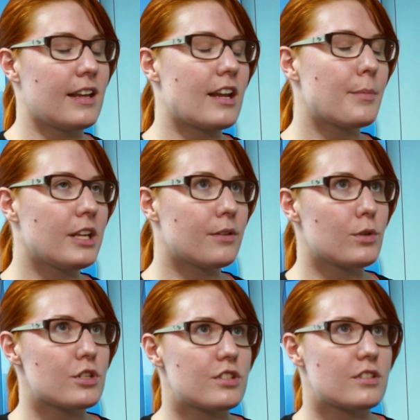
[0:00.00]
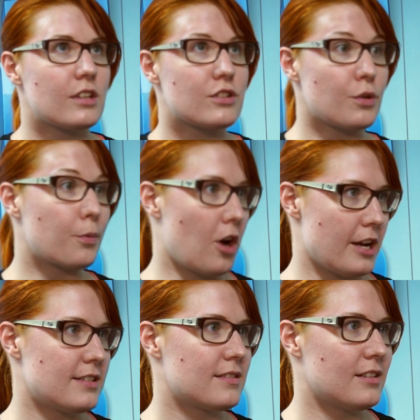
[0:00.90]
And I mean, it was
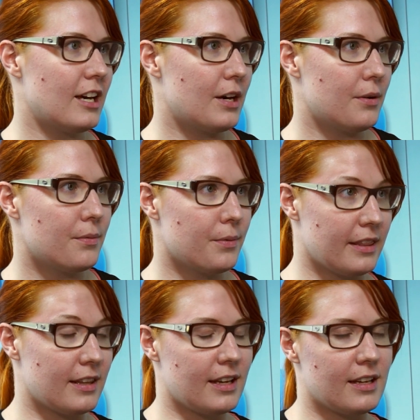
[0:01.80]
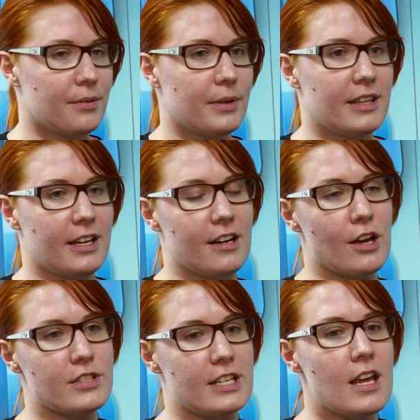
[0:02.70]
surprise when they
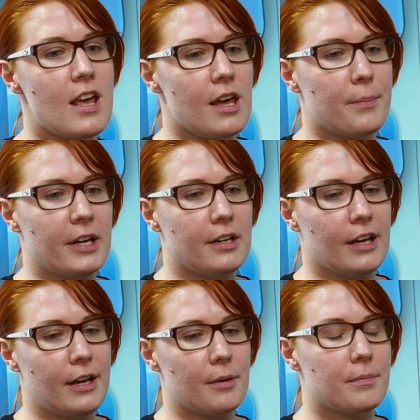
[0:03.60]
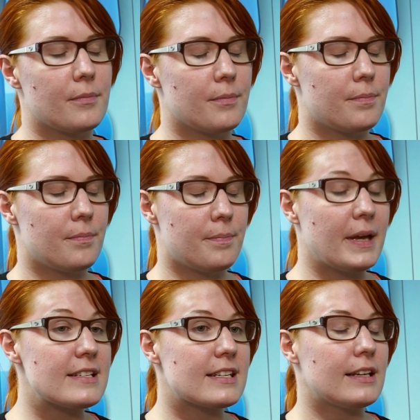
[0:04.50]
announced it, but
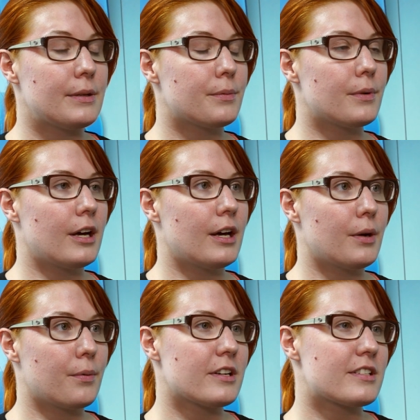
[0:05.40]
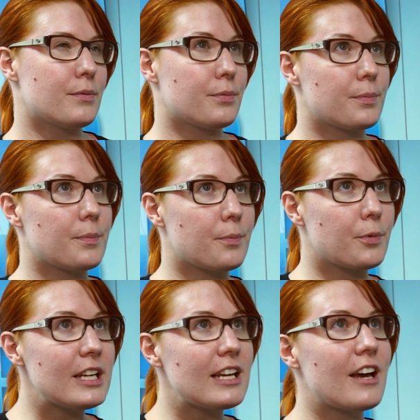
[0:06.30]
basically
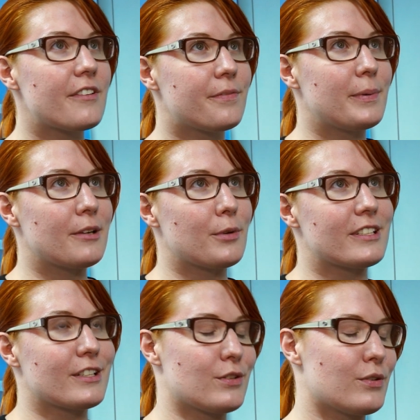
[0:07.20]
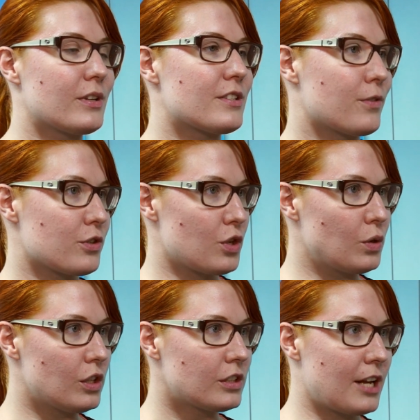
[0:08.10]
we have been wanting to do this for so
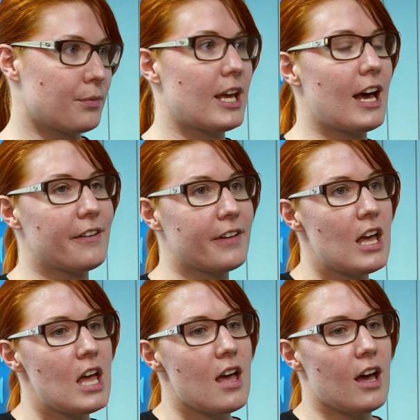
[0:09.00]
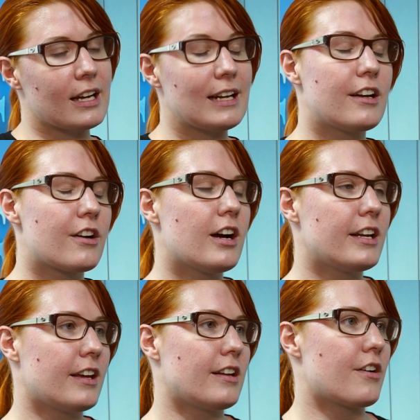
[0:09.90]
long, and we have a clear
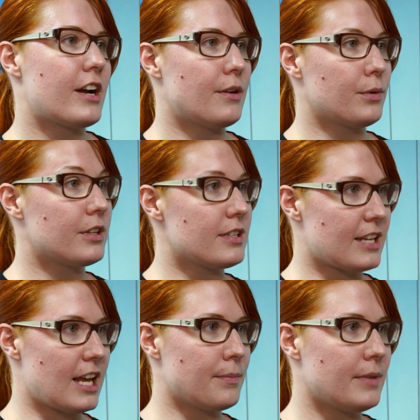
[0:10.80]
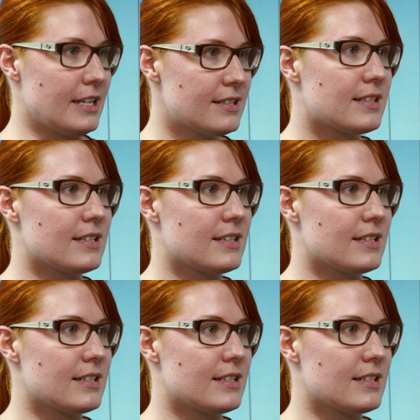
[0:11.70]
idea in our head what this game is.